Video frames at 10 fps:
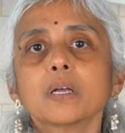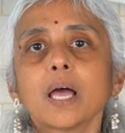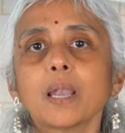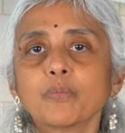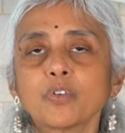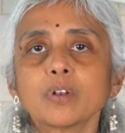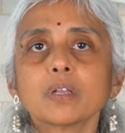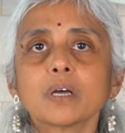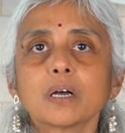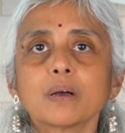helpful
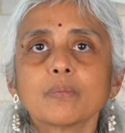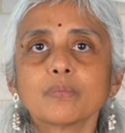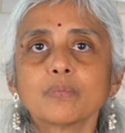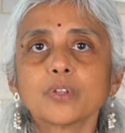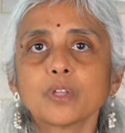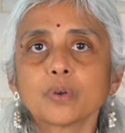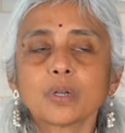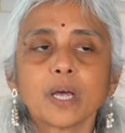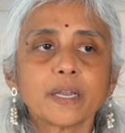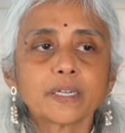with your
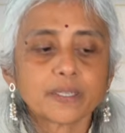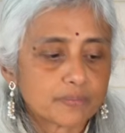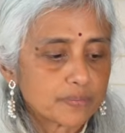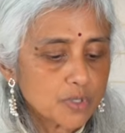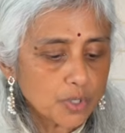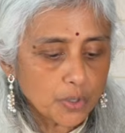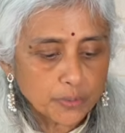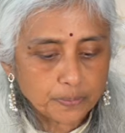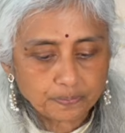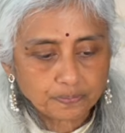diet.
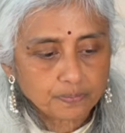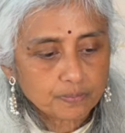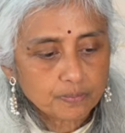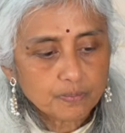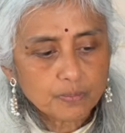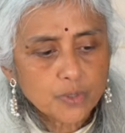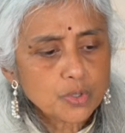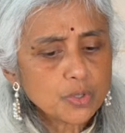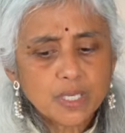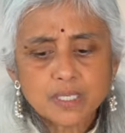So
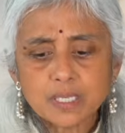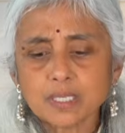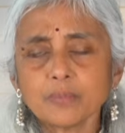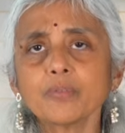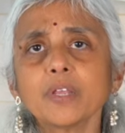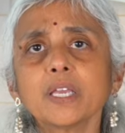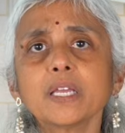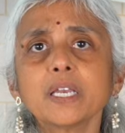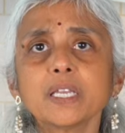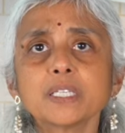these are some of the
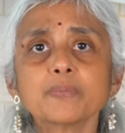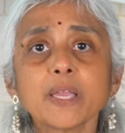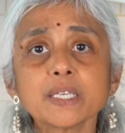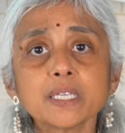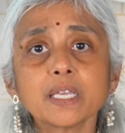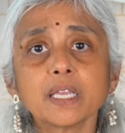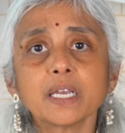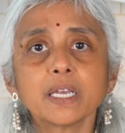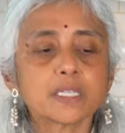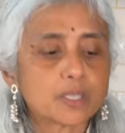ingredients, basic
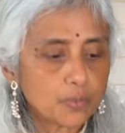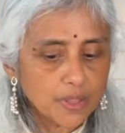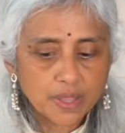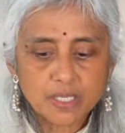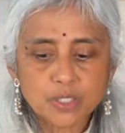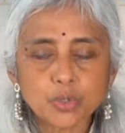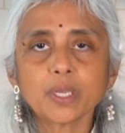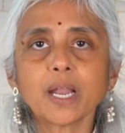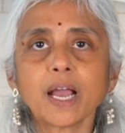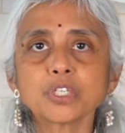ingredients, and with this you
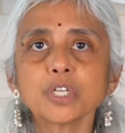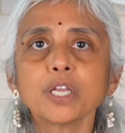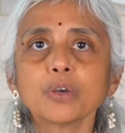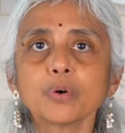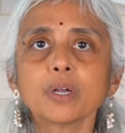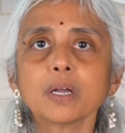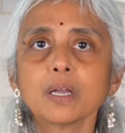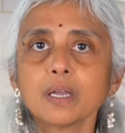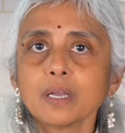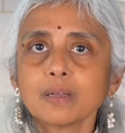can actually cook a
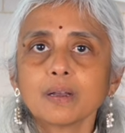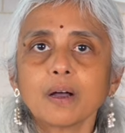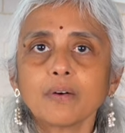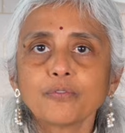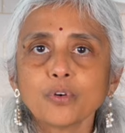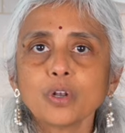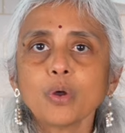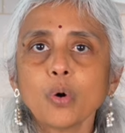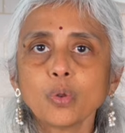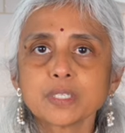full
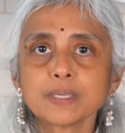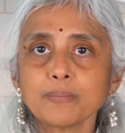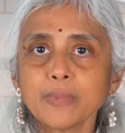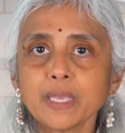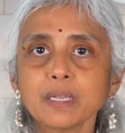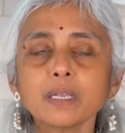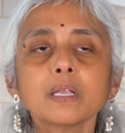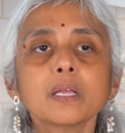wholesome meal.